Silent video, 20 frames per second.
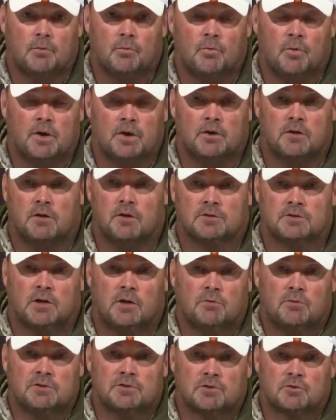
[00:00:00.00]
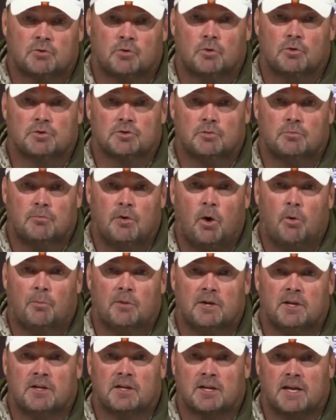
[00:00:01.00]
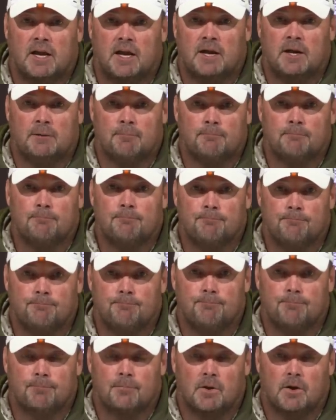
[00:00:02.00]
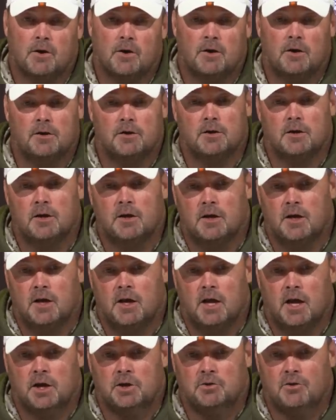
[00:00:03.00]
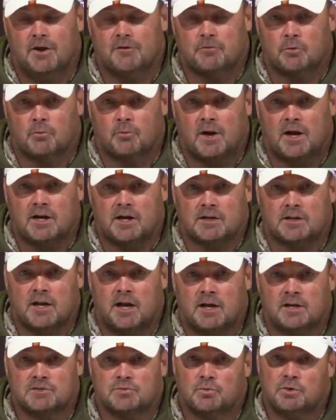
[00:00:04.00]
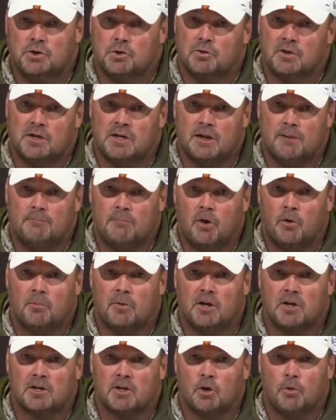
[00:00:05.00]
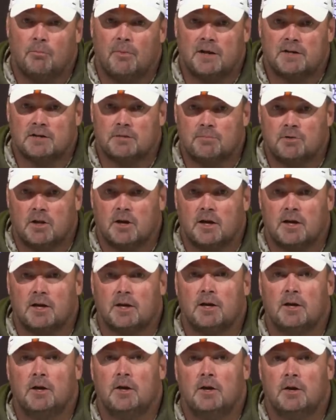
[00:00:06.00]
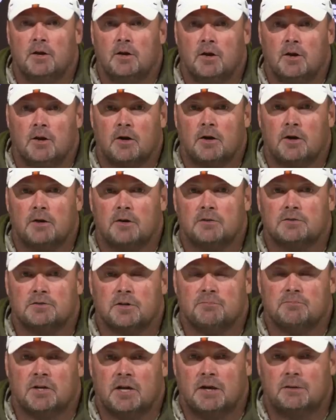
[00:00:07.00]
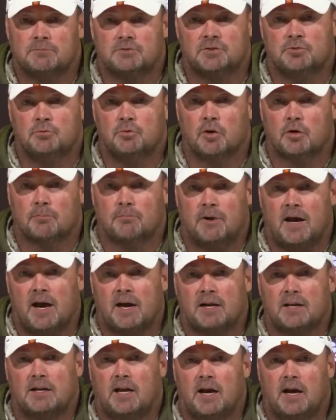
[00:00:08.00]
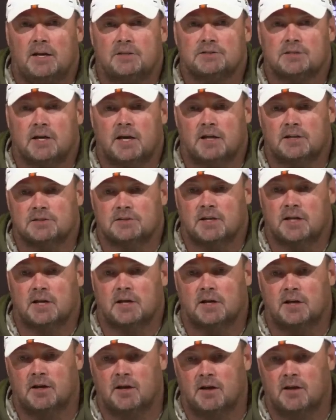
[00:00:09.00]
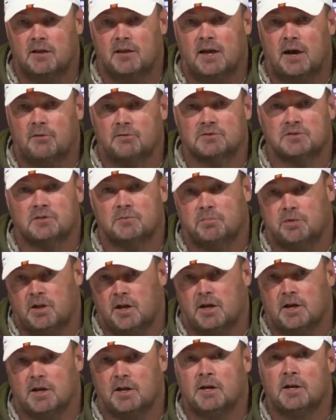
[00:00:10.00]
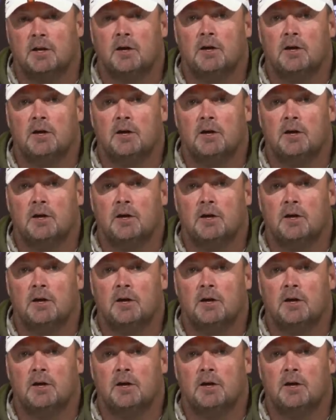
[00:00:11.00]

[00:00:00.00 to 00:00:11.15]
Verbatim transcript: when there's always a crucial moment in the game, all right? And you have to recognize when you're in that moment and go make the play, all right? Sometimes you look back in hindsight and say, that was the play.